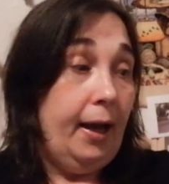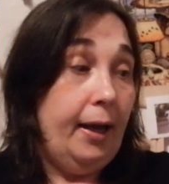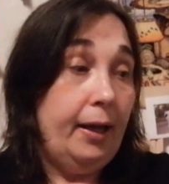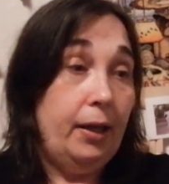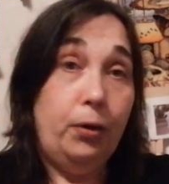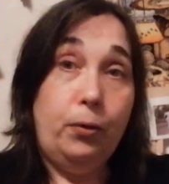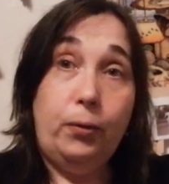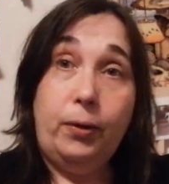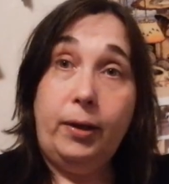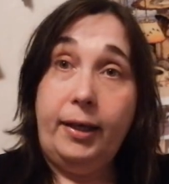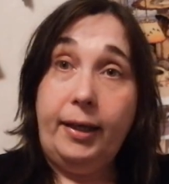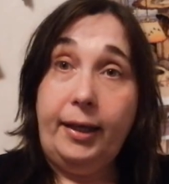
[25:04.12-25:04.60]

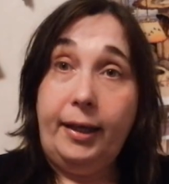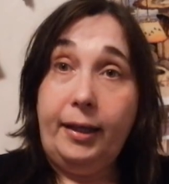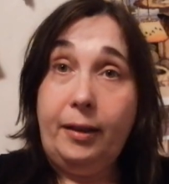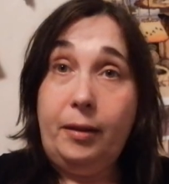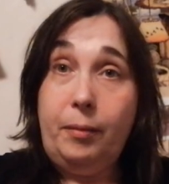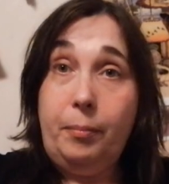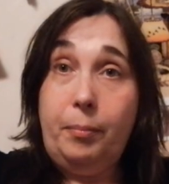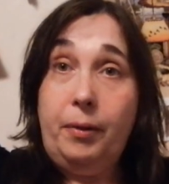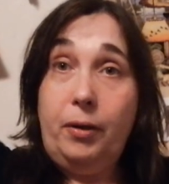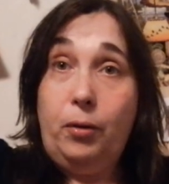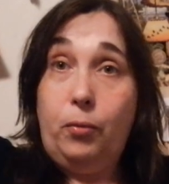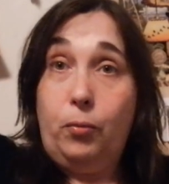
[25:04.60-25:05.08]
And you can get
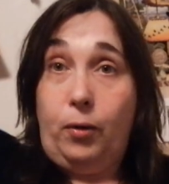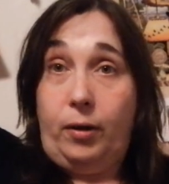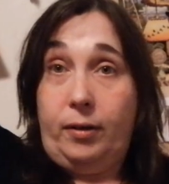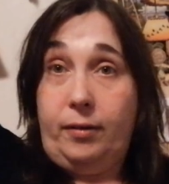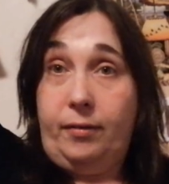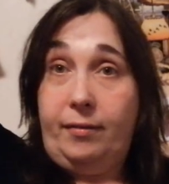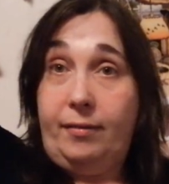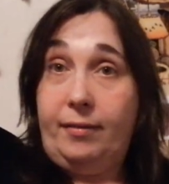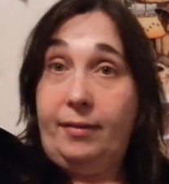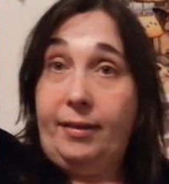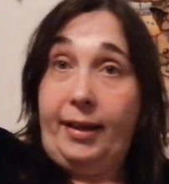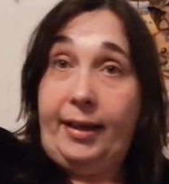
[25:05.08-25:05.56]
the big
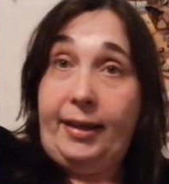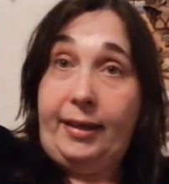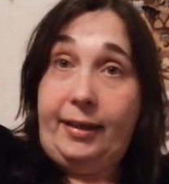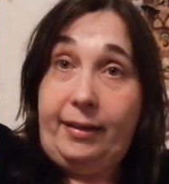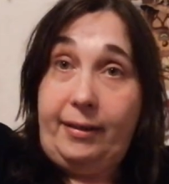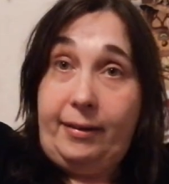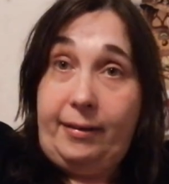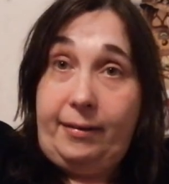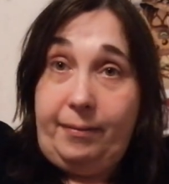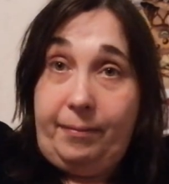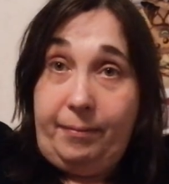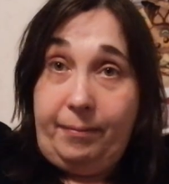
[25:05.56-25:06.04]
ones,
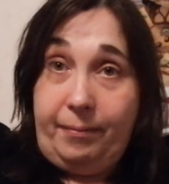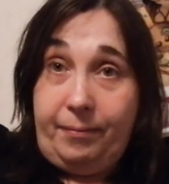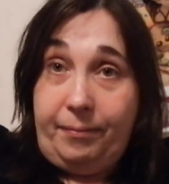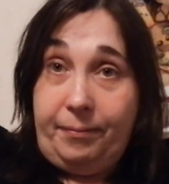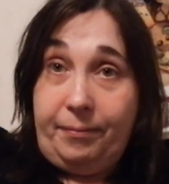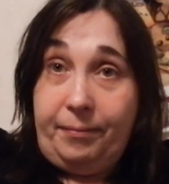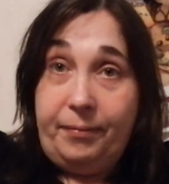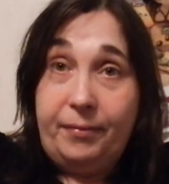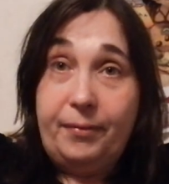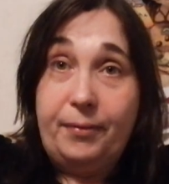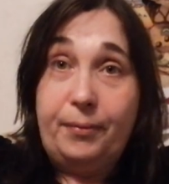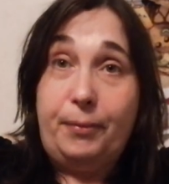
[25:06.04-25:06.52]
like,
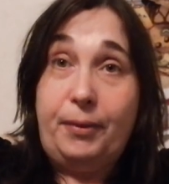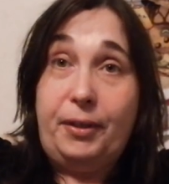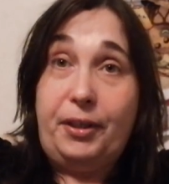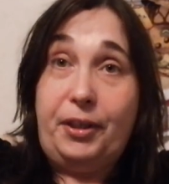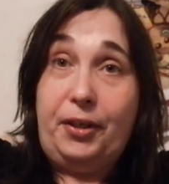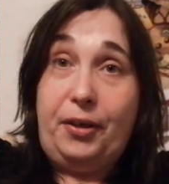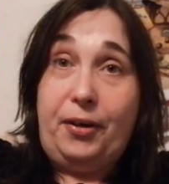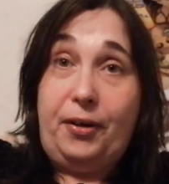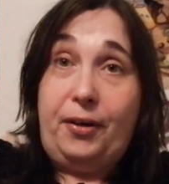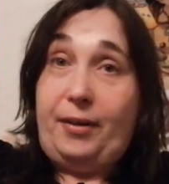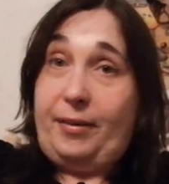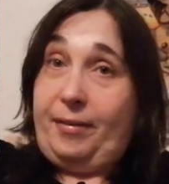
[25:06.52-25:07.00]
which
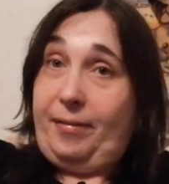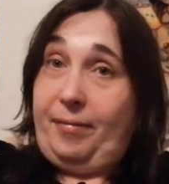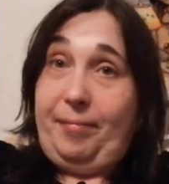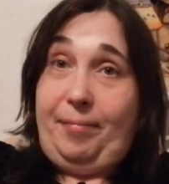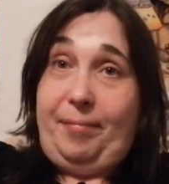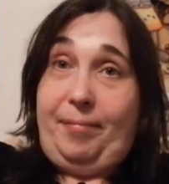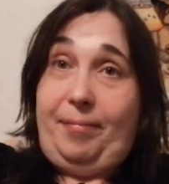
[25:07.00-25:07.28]
are